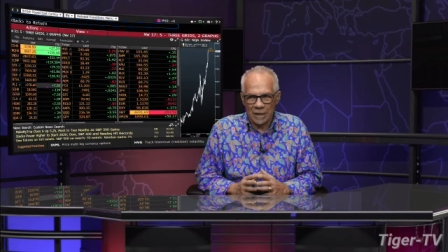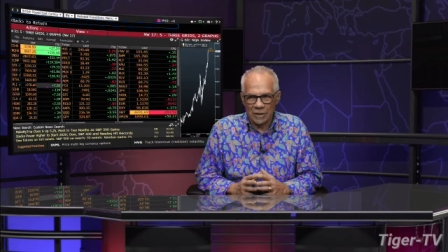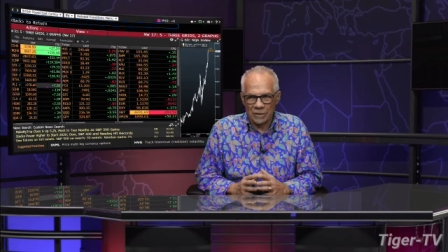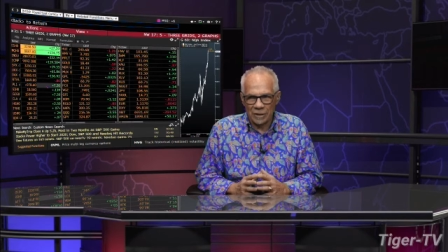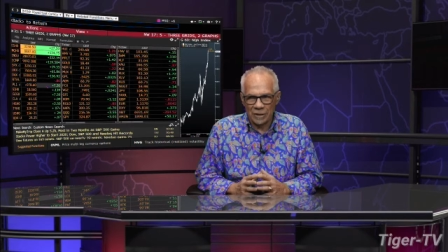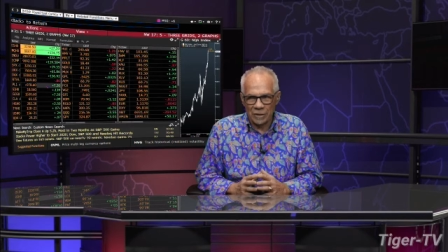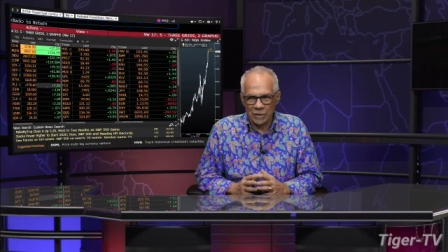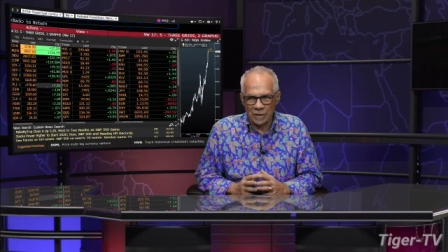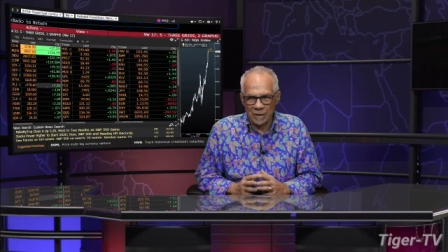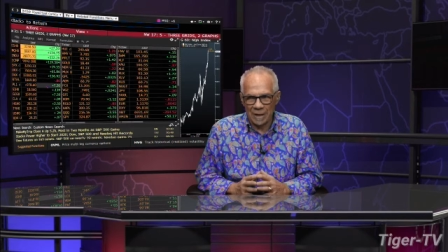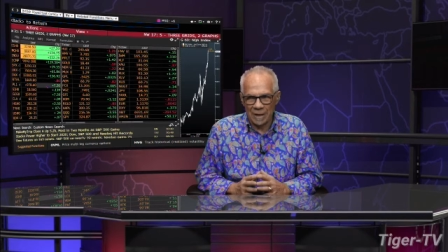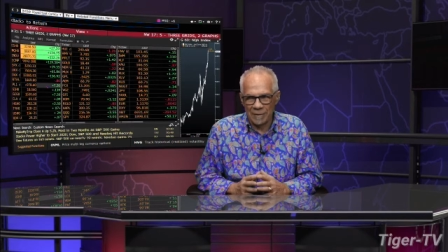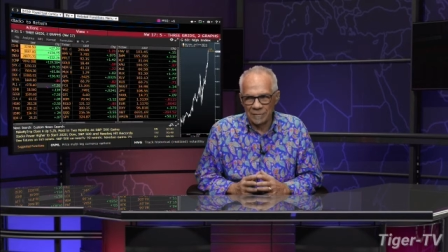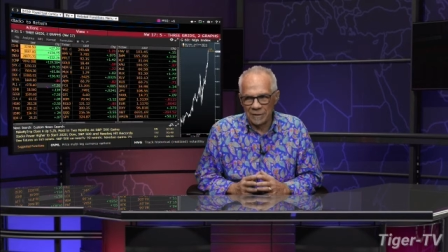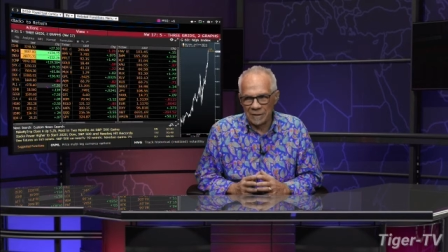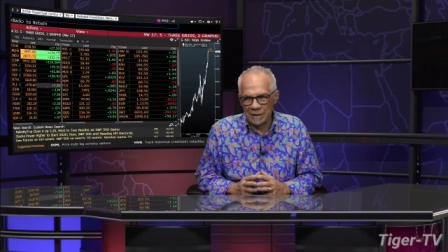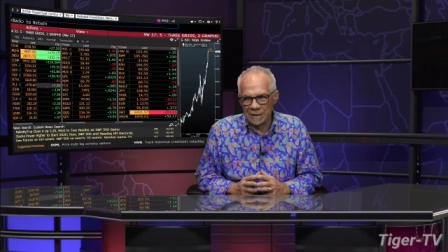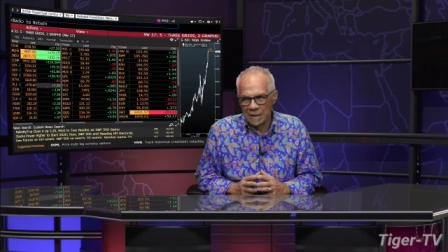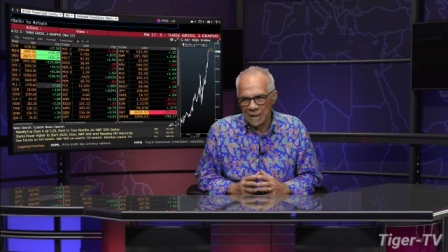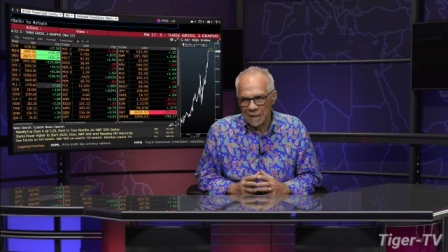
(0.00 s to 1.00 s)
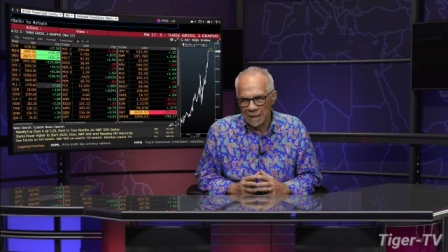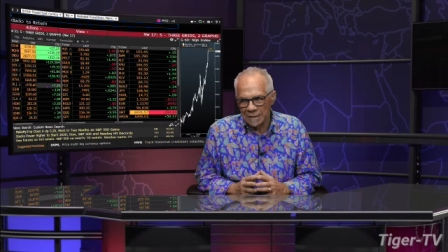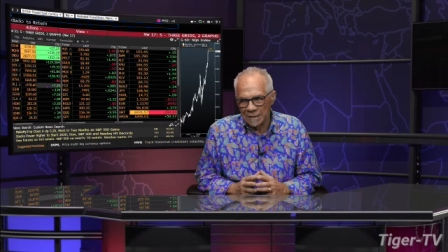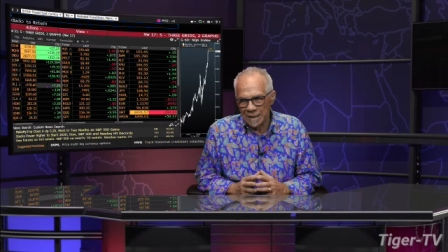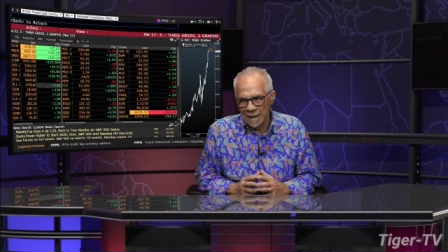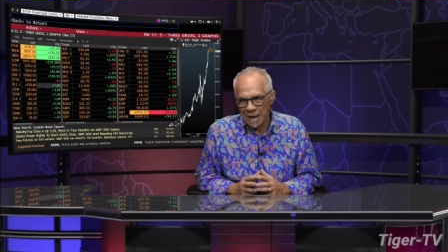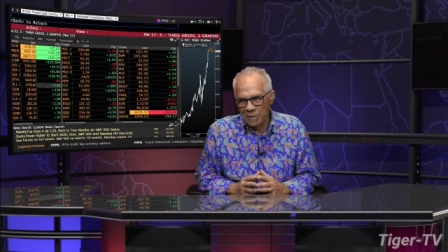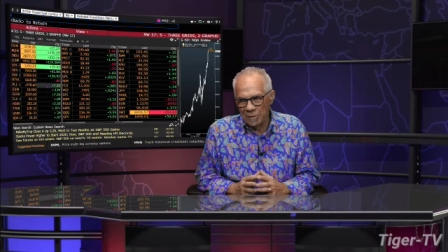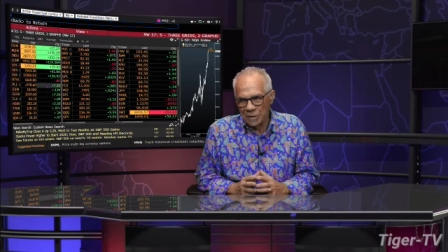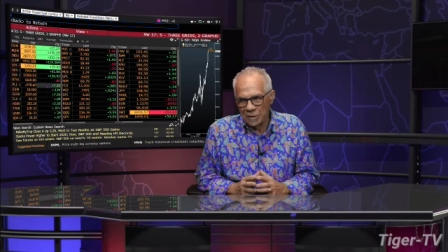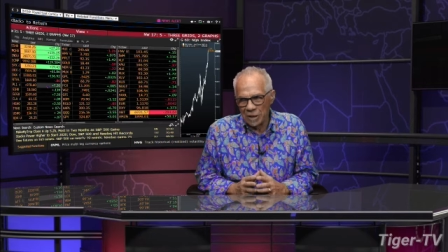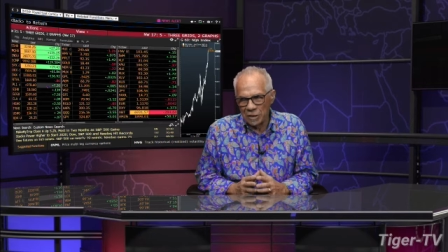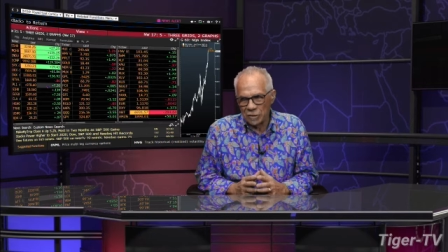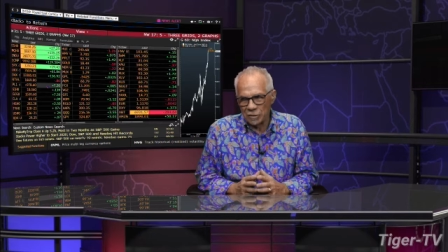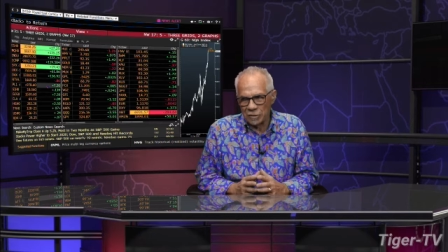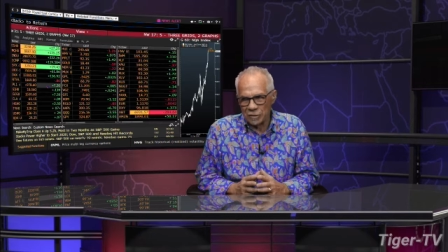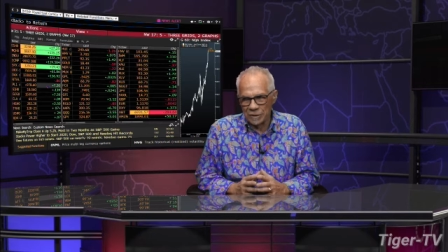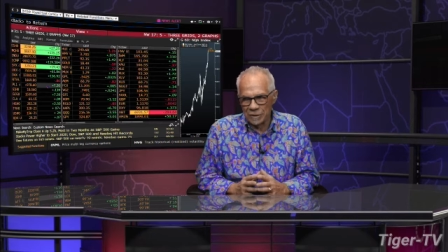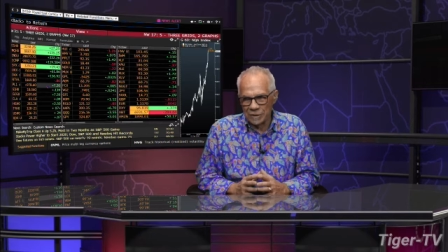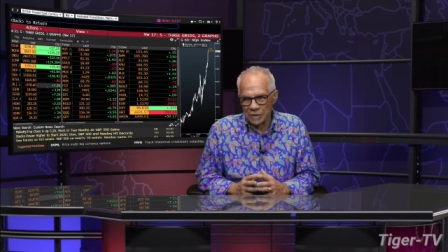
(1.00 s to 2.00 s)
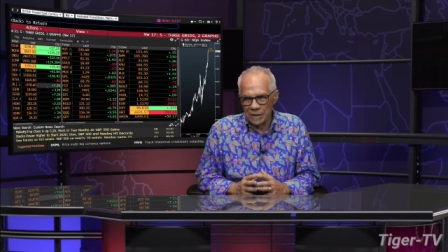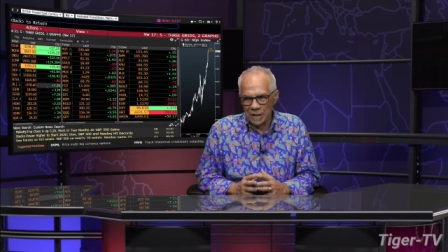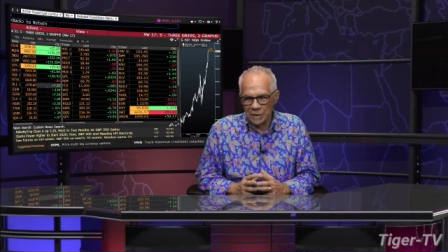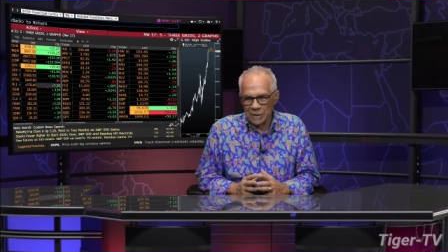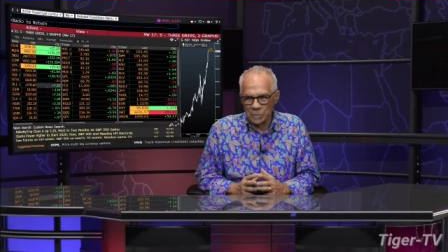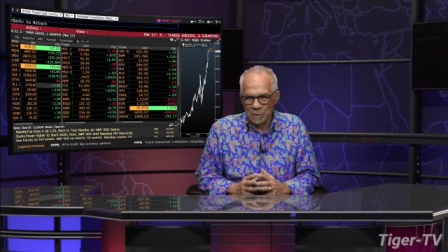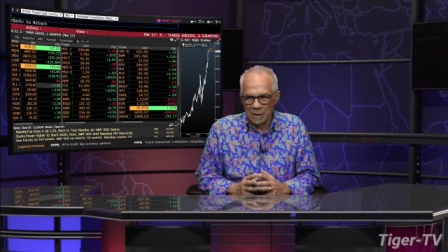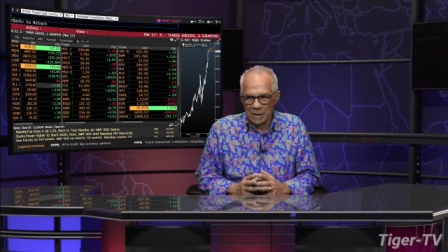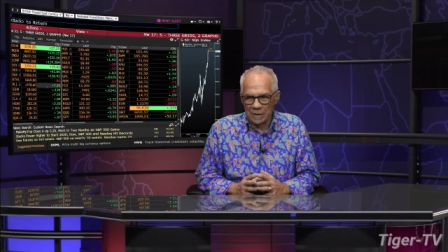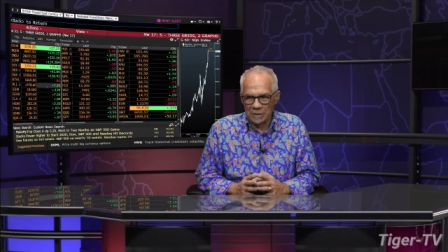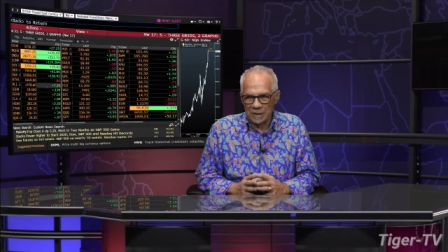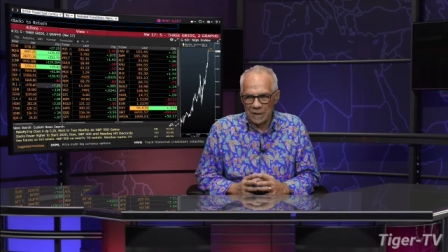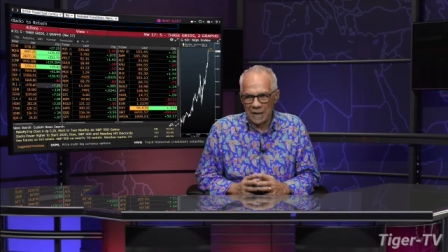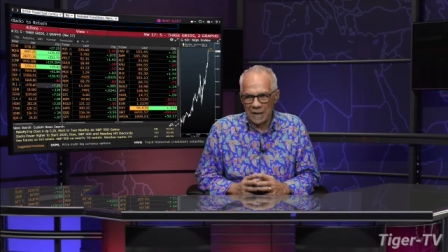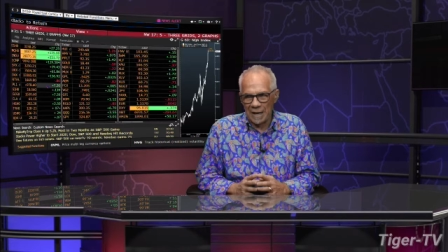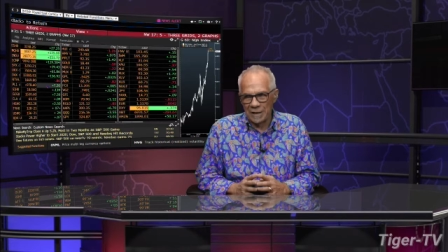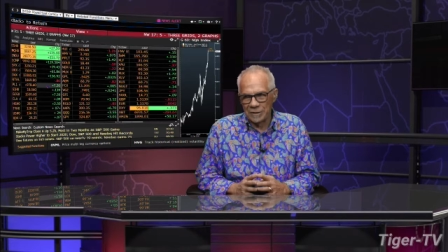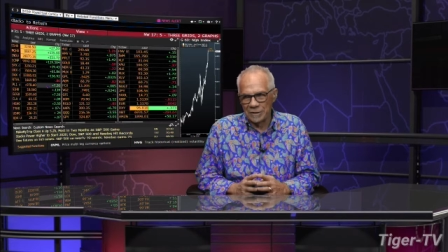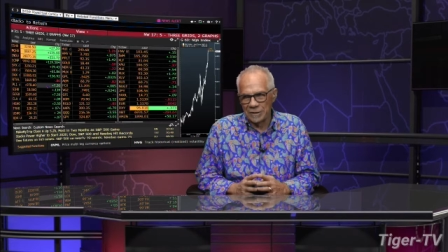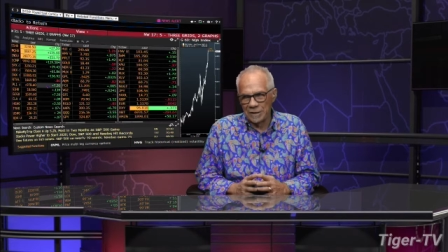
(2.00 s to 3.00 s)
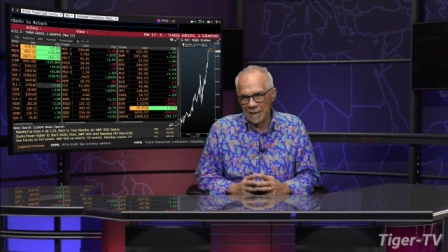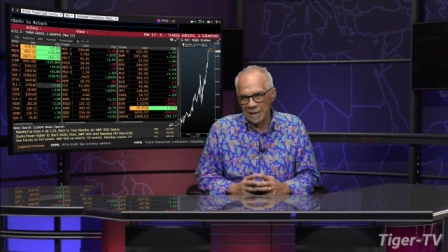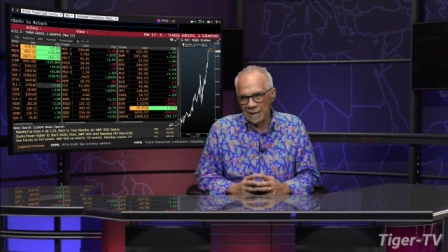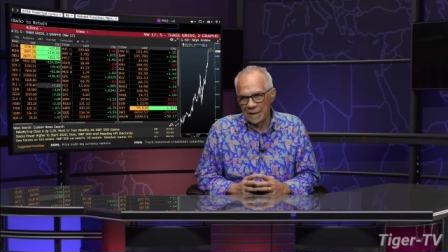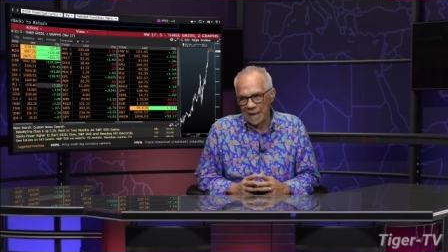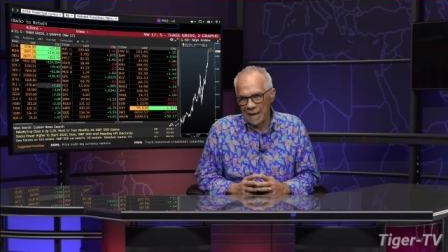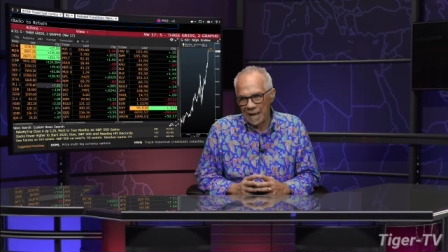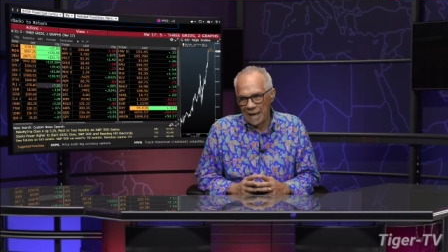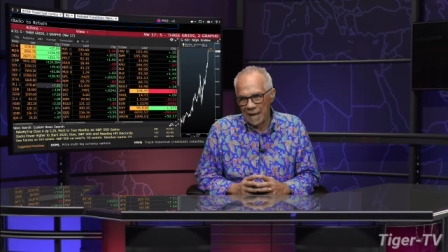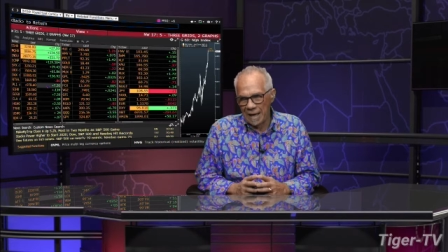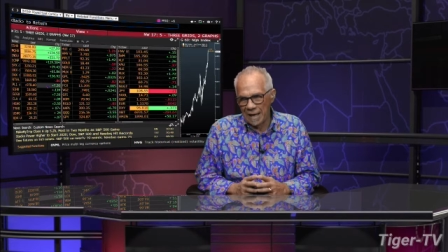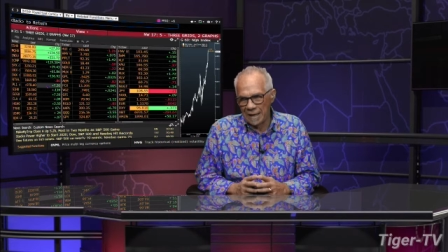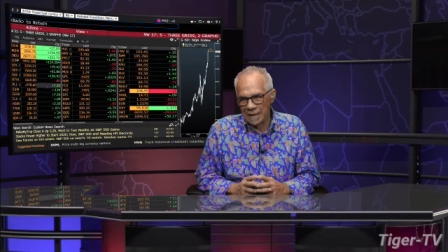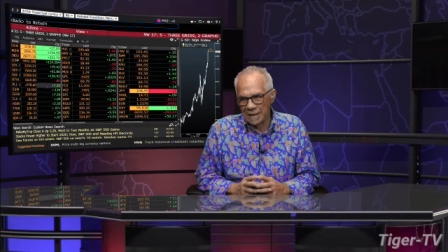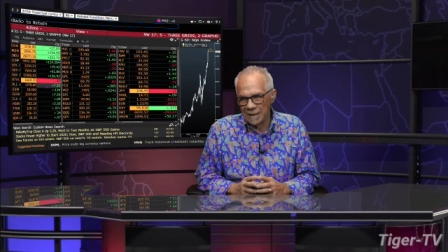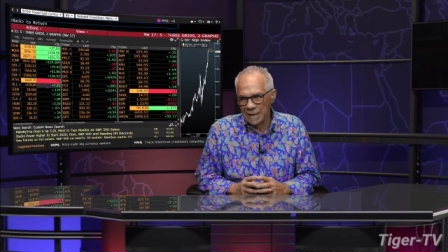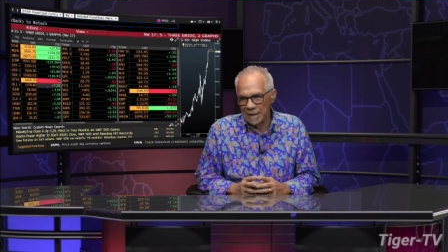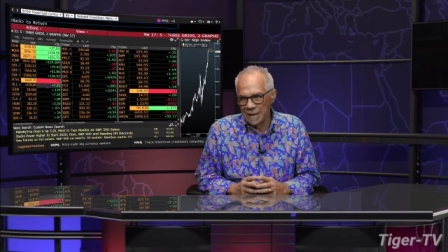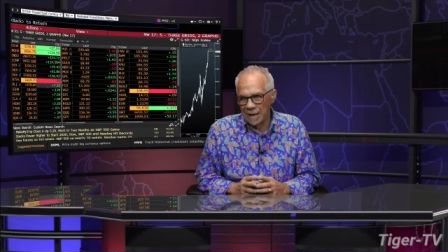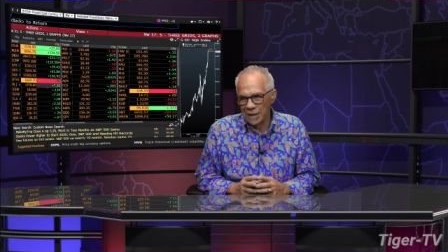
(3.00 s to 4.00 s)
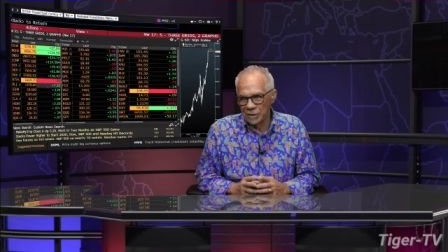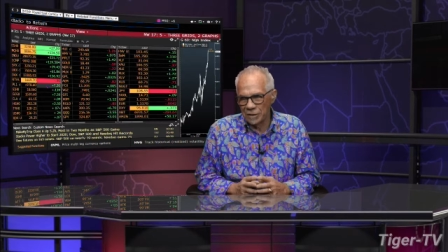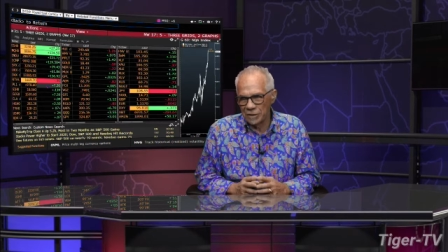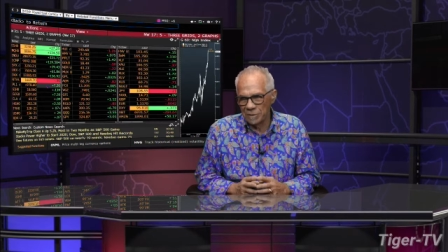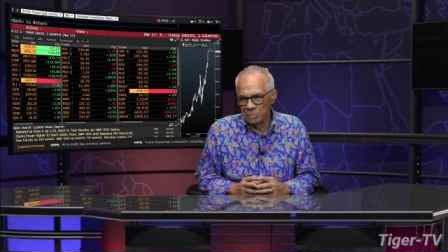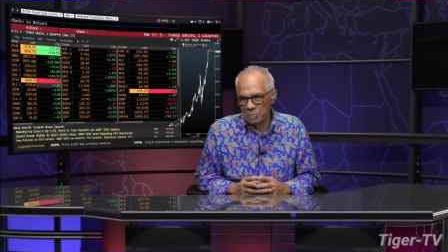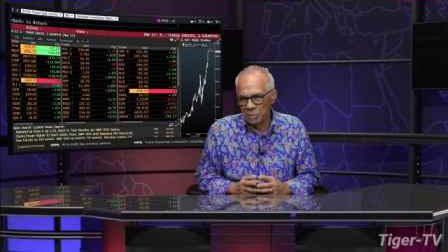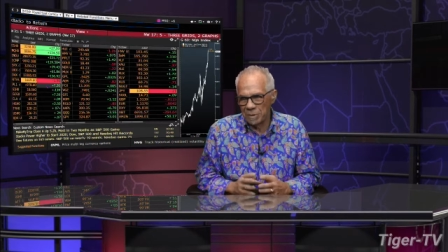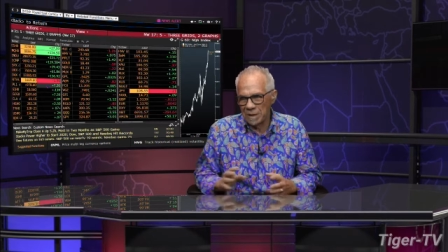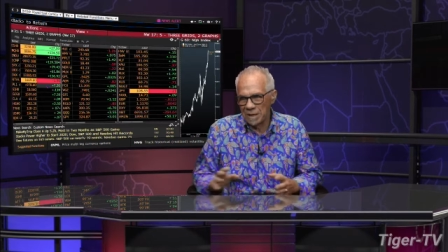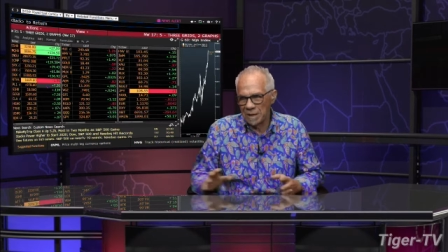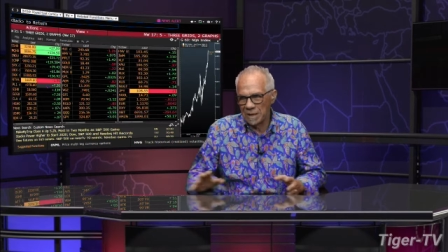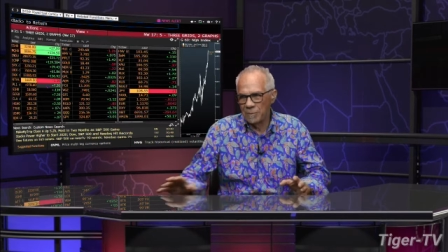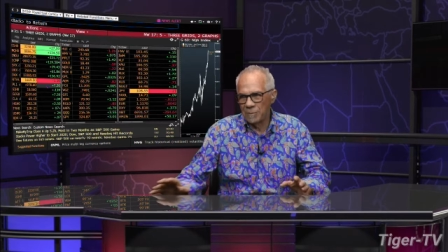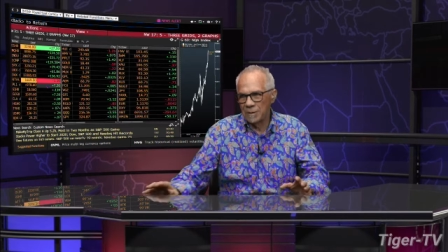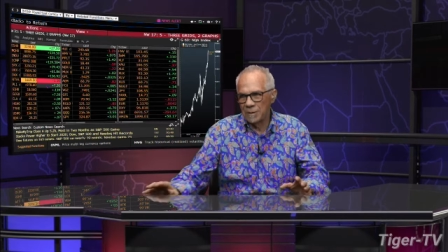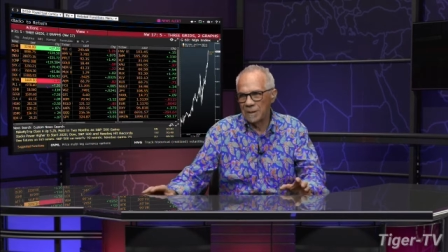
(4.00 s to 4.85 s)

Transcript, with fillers: is that you did have the Dow Industrials as well as the NASDAQ and the S&P.